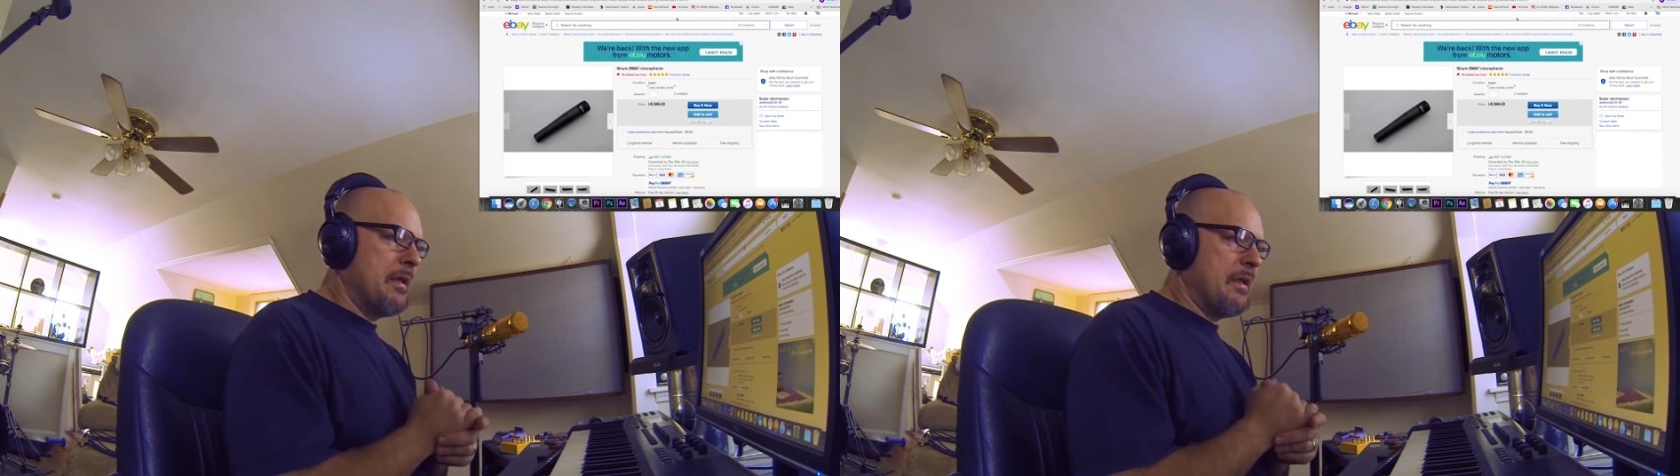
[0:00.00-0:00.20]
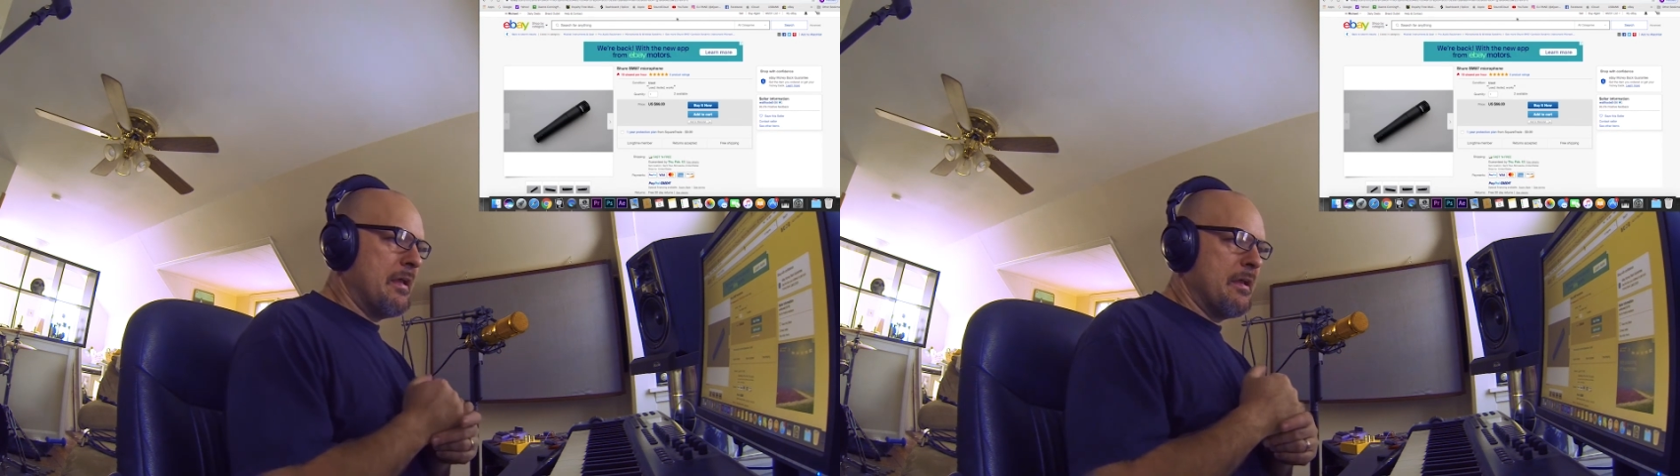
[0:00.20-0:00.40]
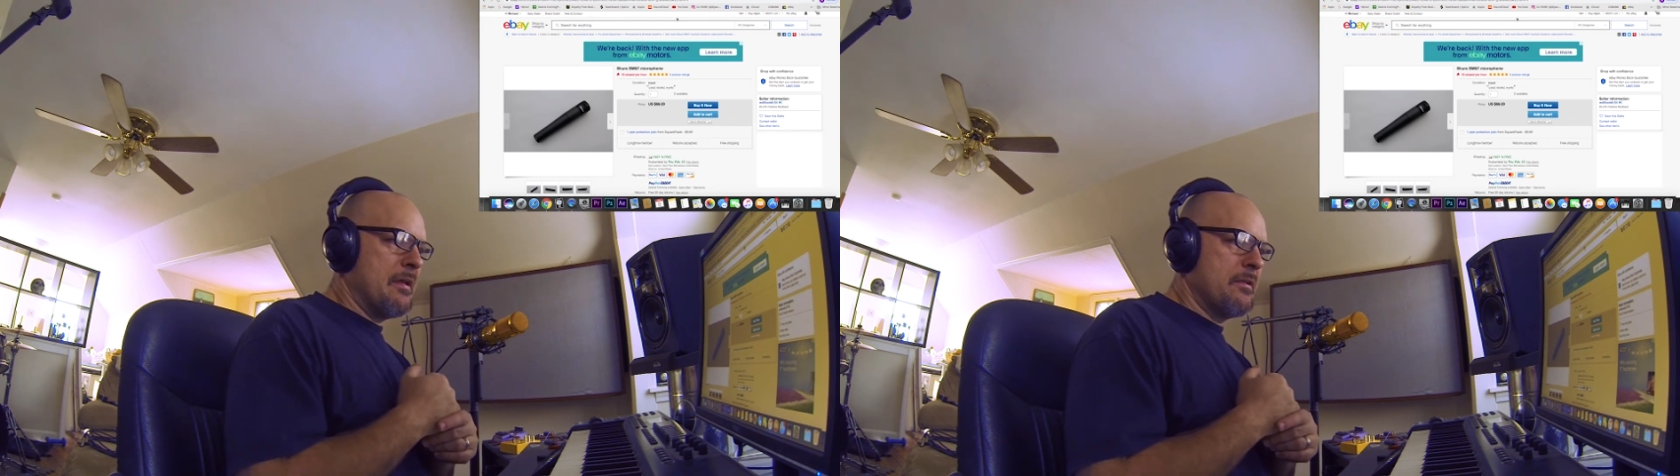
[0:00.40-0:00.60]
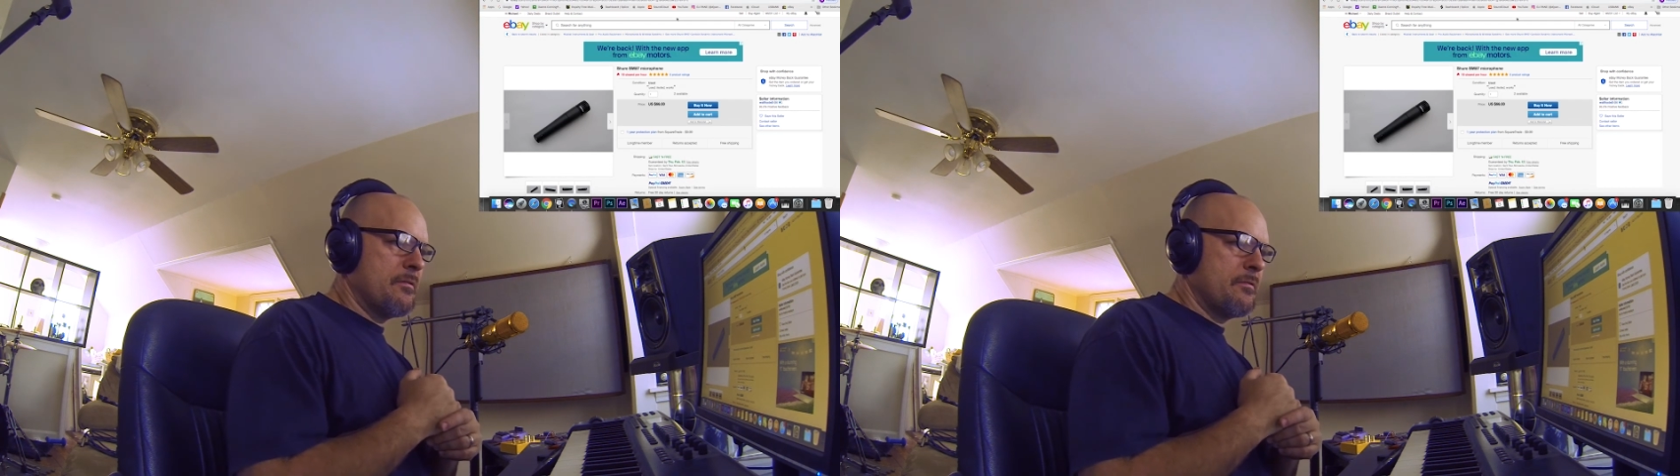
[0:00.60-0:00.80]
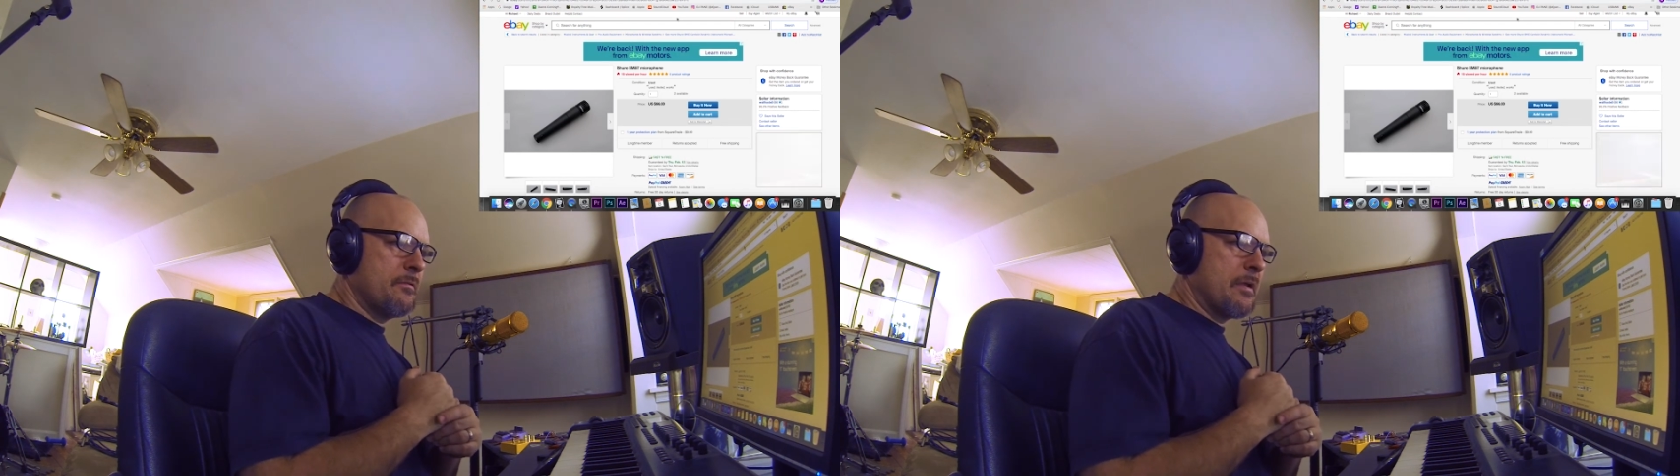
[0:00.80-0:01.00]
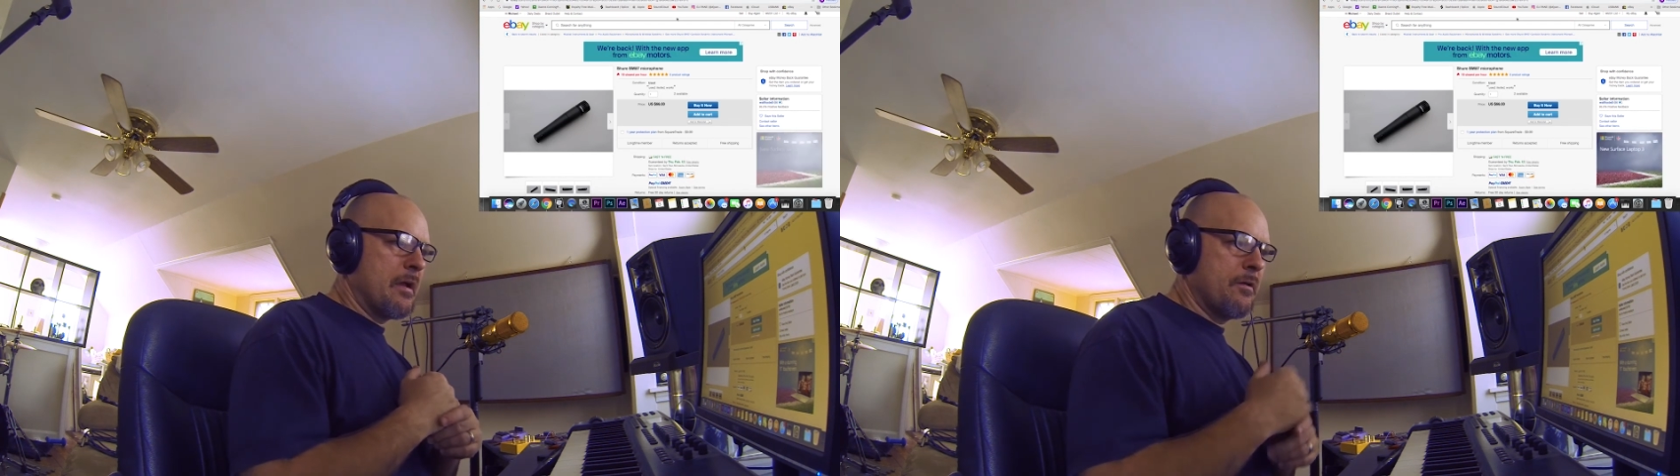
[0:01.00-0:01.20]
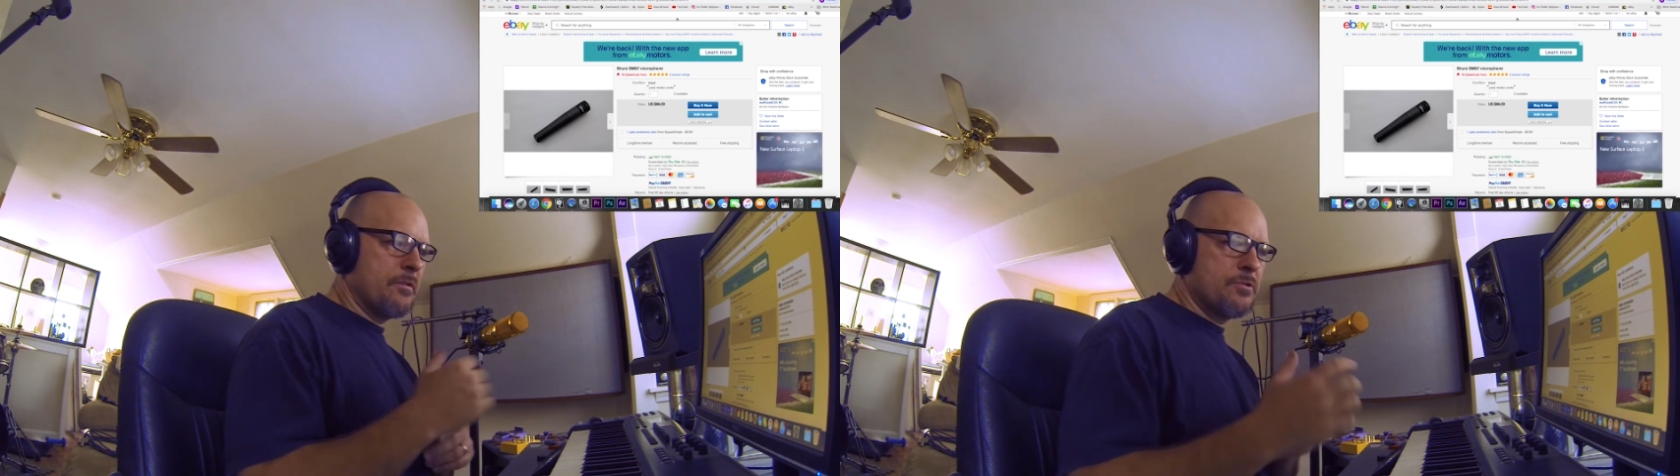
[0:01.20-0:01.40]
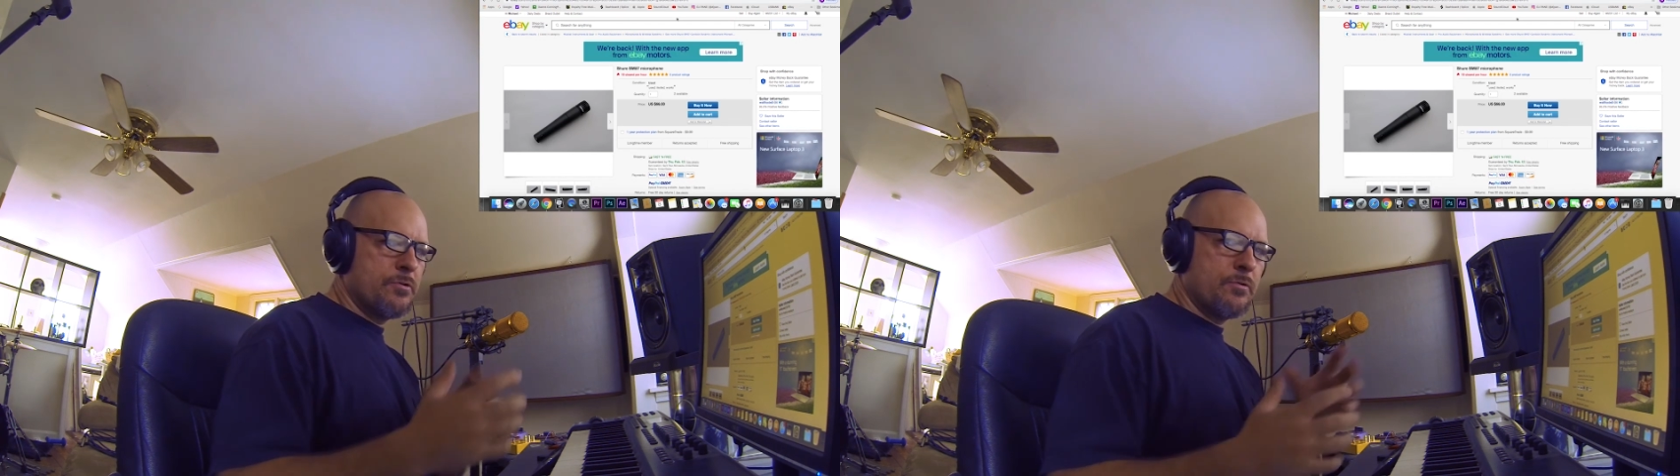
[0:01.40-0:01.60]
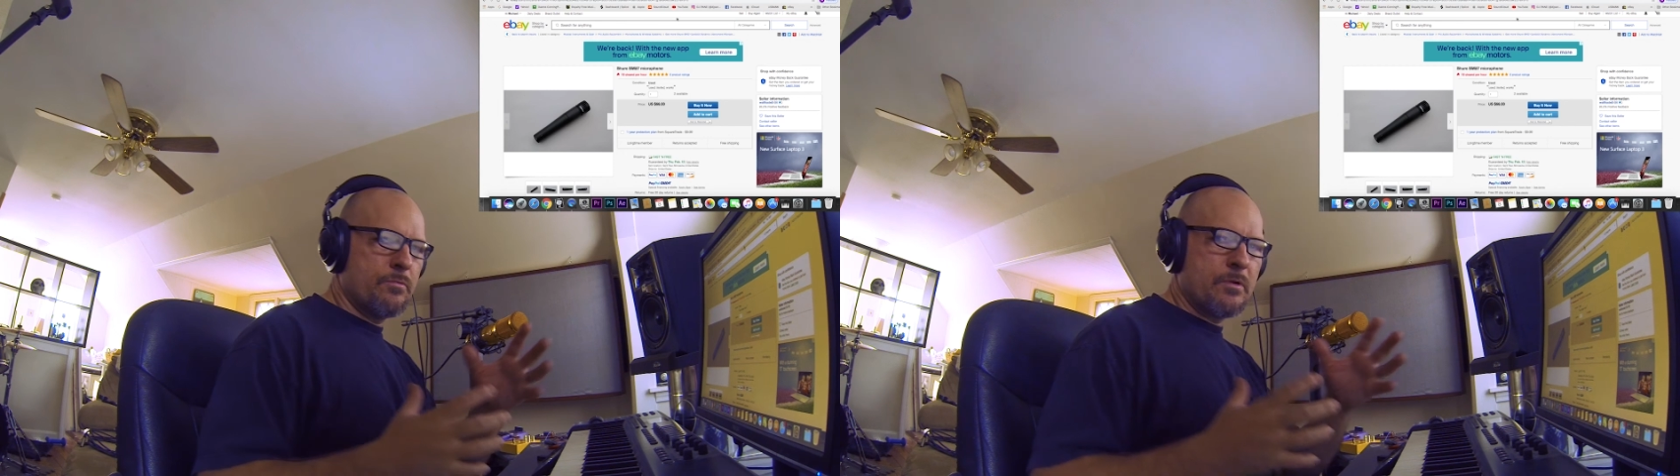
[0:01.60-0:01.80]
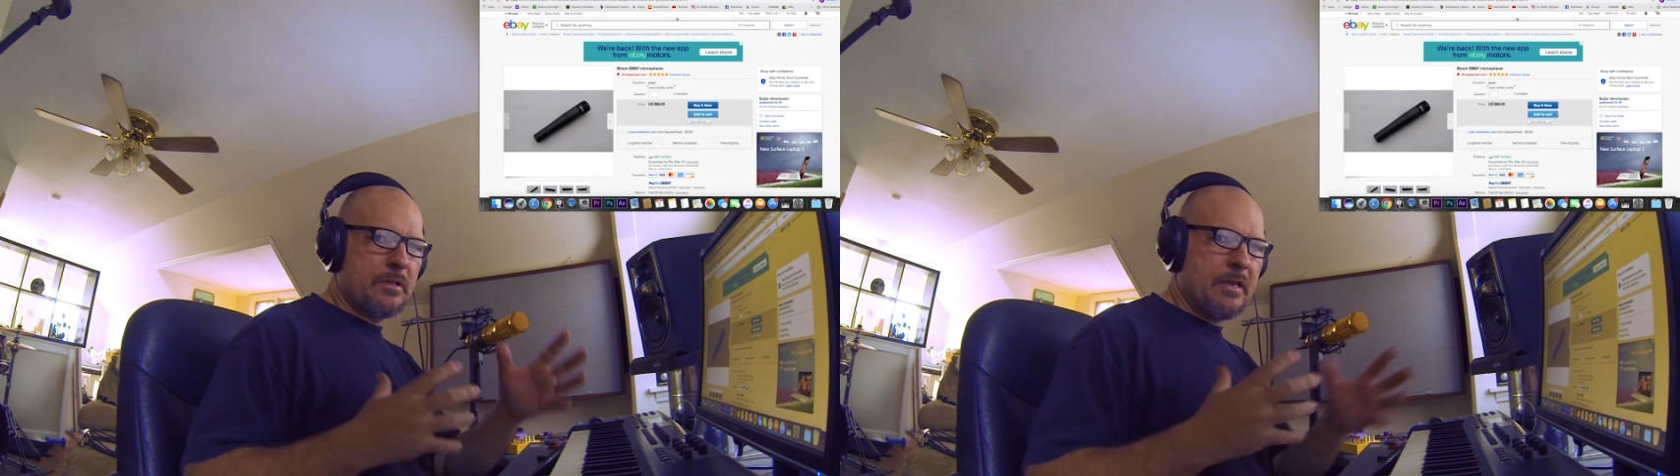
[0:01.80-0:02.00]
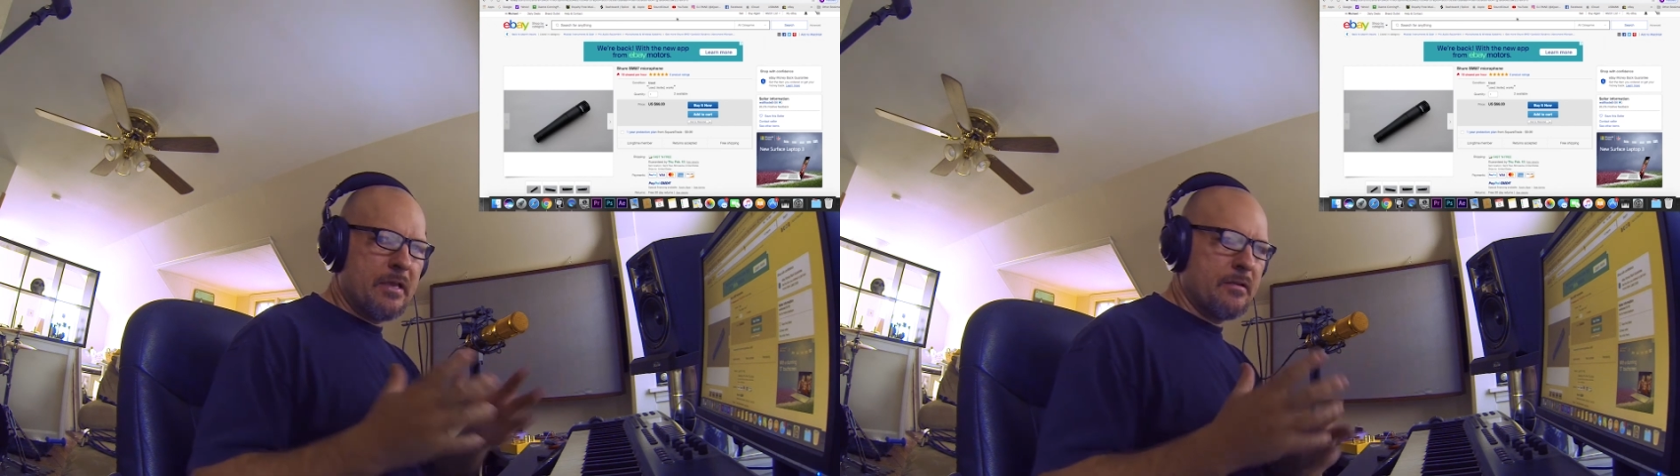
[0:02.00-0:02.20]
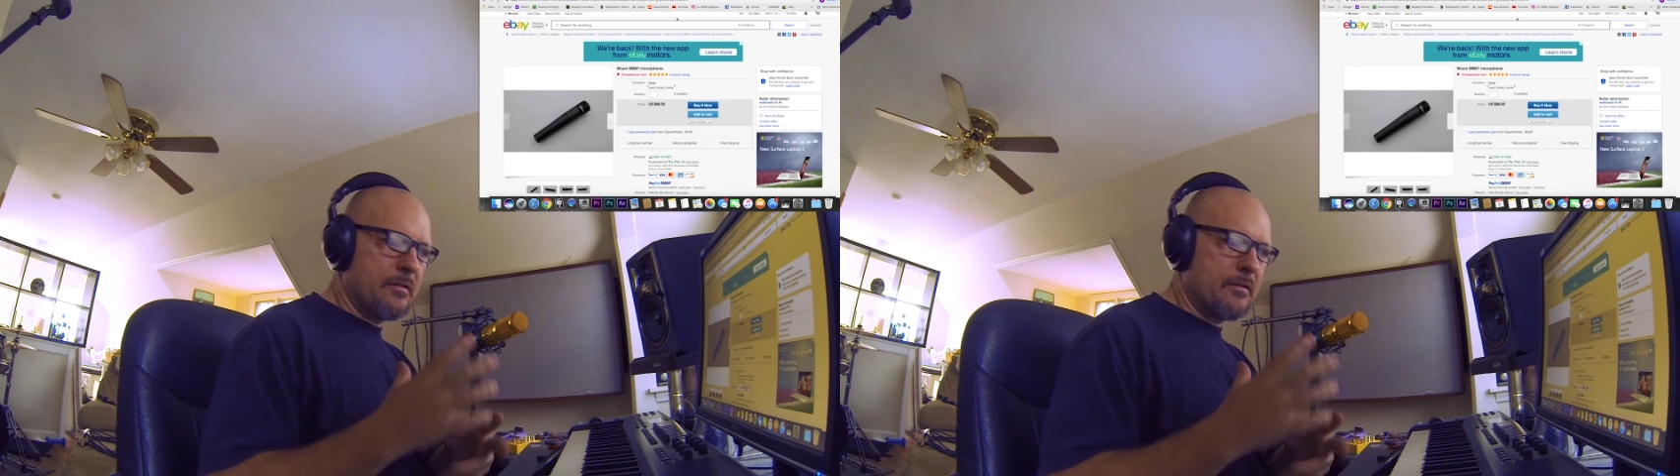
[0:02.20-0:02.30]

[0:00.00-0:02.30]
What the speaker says: and how the two relate,